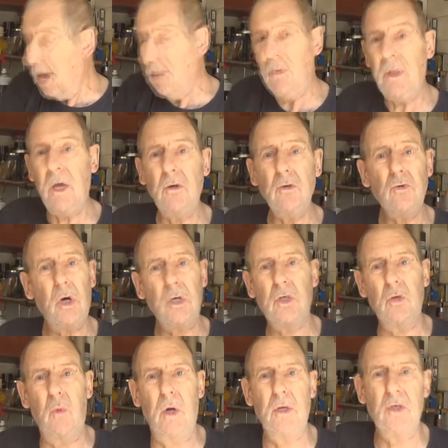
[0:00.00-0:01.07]
with those
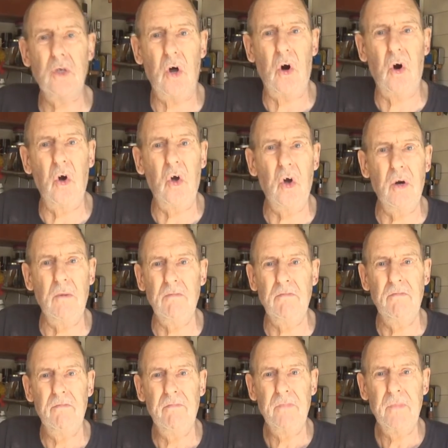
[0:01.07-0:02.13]
Russian ones, I
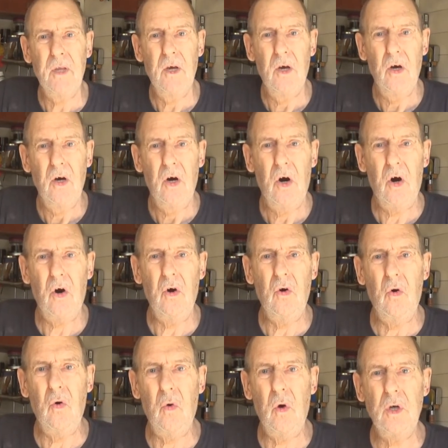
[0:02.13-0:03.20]

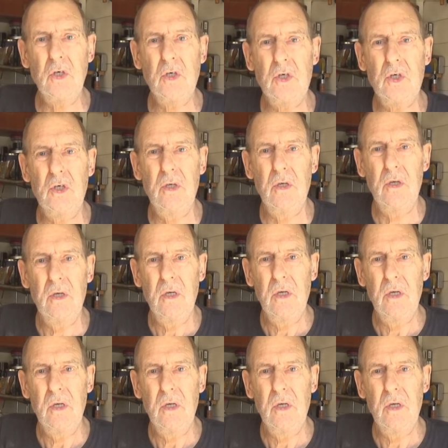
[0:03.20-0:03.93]
always